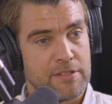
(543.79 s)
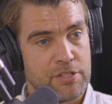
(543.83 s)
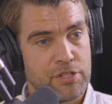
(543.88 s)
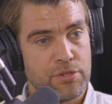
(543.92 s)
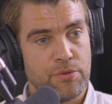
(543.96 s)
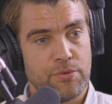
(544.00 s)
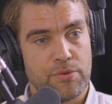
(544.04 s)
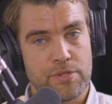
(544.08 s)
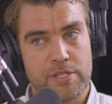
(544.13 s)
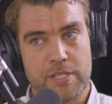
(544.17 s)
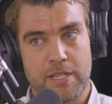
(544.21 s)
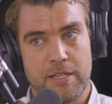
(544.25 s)

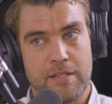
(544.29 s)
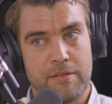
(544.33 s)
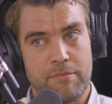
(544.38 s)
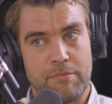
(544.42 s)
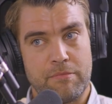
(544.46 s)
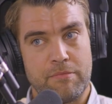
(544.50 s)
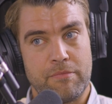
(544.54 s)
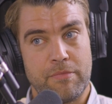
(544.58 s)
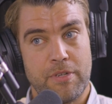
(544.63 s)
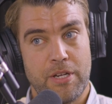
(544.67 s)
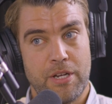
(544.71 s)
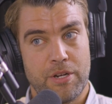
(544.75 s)

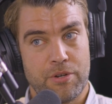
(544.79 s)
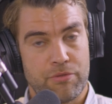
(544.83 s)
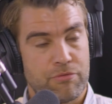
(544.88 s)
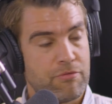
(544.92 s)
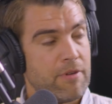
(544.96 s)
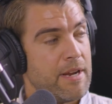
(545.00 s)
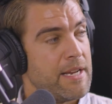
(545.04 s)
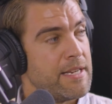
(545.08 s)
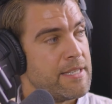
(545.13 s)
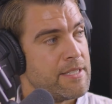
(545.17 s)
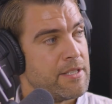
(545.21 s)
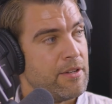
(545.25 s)
short-term
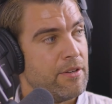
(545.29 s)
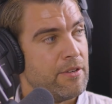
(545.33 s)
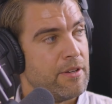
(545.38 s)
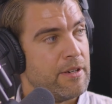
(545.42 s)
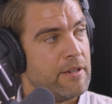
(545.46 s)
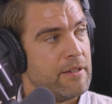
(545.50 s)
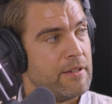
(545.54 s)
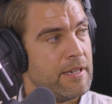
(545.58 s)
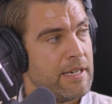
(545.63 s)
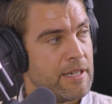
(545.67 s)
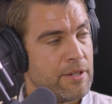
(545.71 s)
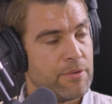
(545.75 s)
race
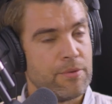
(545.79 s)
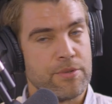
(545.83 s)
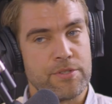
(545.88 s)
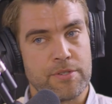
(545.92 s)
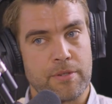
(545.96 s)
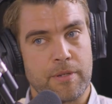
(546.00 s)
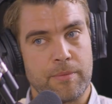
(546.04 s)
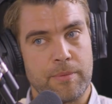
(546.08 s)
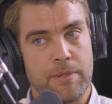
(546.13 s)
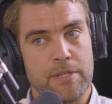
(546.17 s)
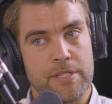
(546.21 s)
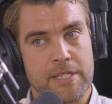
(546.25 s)
in
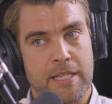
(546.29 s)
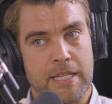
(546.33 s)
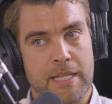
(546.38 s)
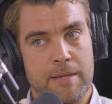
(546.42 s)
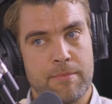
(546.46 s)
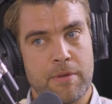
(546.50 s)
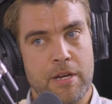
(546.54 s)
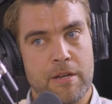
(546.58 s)
quantum computing at the